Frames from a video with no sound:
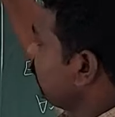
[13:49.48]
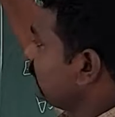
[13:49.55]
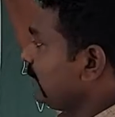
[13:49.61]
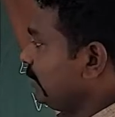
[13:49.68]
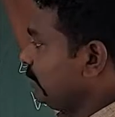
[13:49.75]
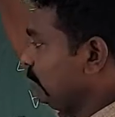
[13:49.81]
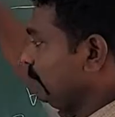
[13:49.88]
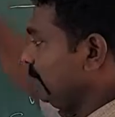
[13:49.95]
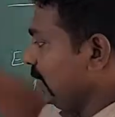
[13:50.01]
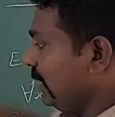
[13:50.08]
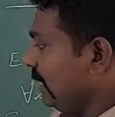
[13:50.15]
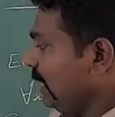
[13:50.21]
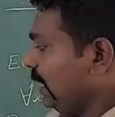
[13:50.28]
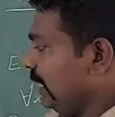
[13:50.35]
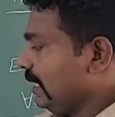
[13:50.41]
said to be
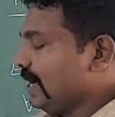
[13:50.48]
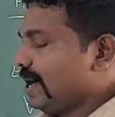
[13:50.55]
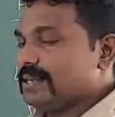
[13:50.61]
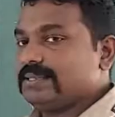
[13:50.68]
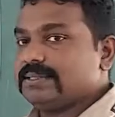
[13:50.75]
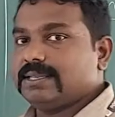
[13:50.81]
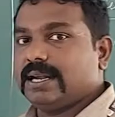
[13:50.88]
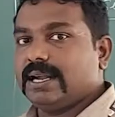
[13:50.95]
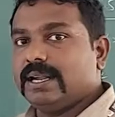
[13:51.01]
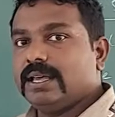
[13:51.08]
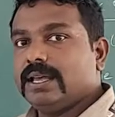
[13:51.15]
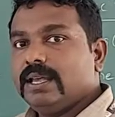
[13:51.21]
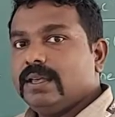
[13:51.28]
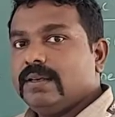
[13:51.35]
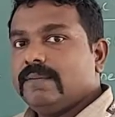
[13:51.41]
the constant.
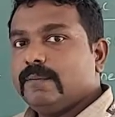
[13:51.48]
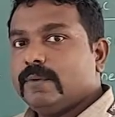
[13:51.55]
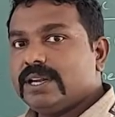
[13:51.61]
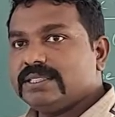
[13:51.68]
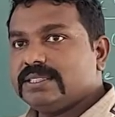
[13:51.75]
What is a